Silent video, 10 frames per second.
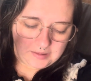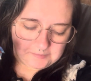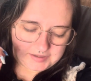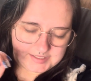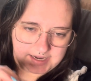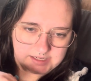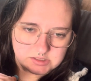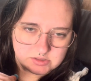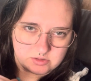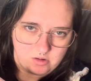My second
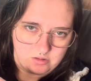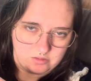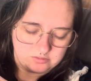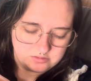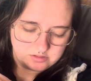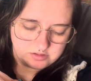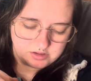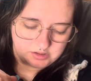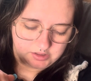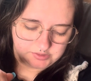song
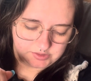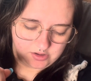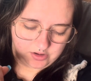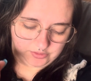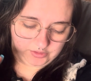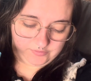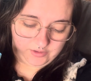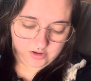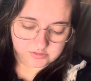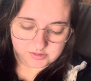is called La
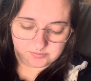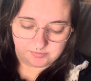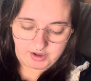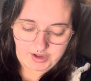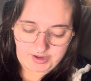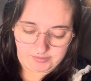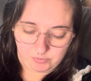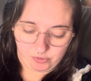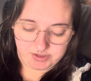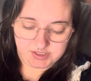Valse by
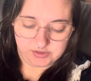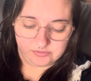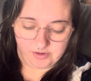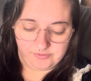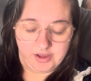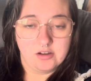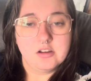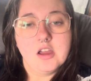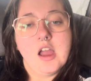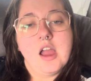Maurice Ravel.
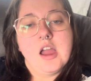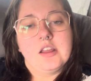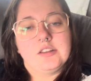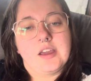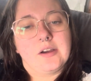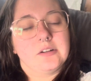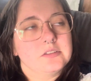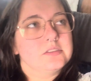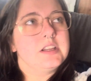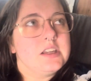Now,
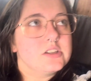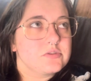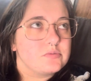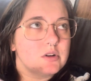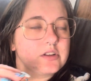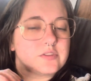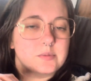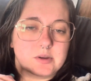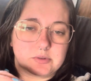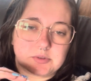he is one of the
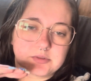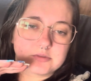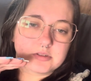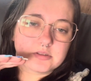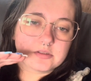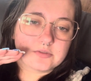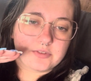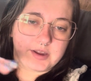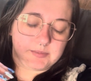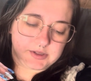most
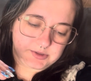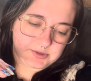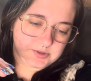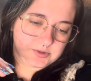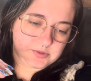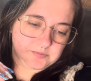famous